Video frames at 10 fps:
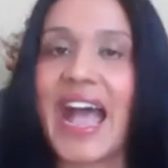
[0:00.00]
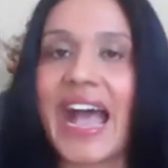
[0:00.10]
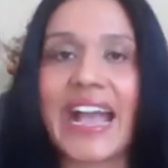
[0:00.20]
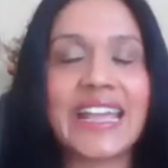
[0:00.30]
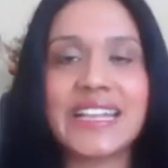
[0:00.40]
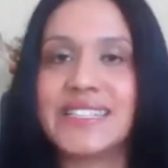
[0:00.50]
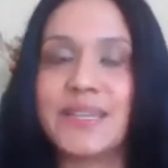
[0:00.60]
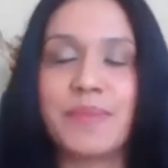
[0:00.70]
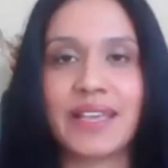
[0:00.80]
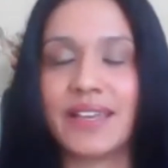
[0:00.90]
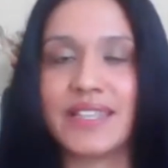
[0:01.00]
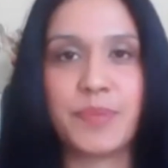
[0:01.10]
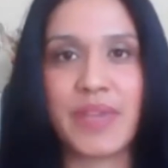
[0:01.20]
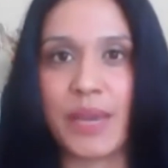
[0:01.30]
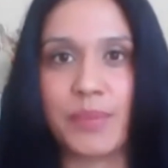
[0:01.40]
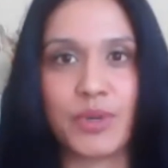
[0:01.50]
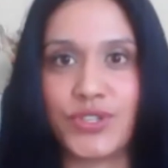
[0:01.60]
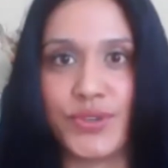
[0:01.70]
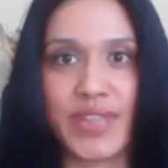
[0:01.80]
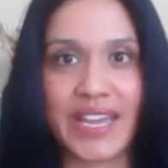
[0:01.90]
I can't see my kids being able to
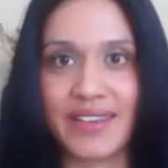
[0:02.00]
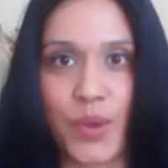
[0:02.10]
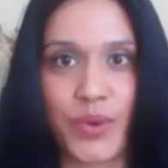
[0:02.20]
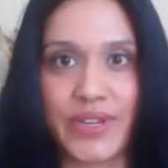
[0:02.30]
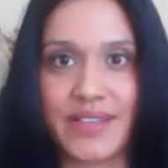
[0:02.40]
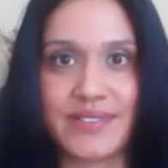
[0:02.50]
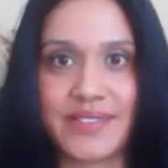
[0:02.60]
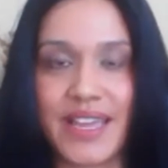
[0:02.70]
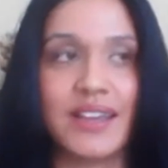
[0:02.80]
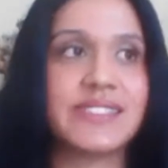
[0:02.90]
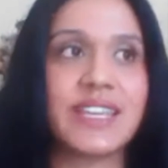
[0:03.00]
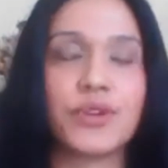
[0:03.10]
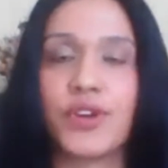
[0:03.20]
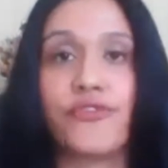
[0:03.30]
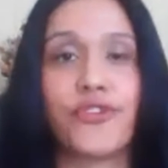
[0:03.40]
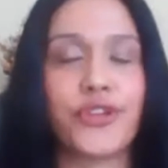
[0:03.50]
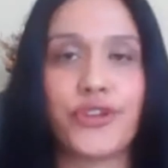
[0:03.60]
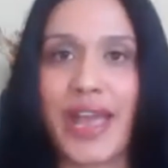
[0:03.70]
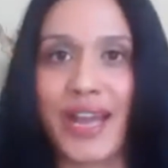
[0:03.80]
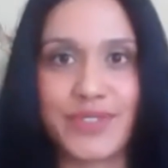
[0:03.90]
do that nowadays unless they're going further
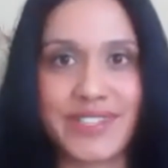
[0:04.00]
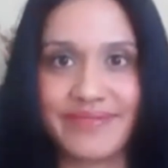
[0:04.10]
out.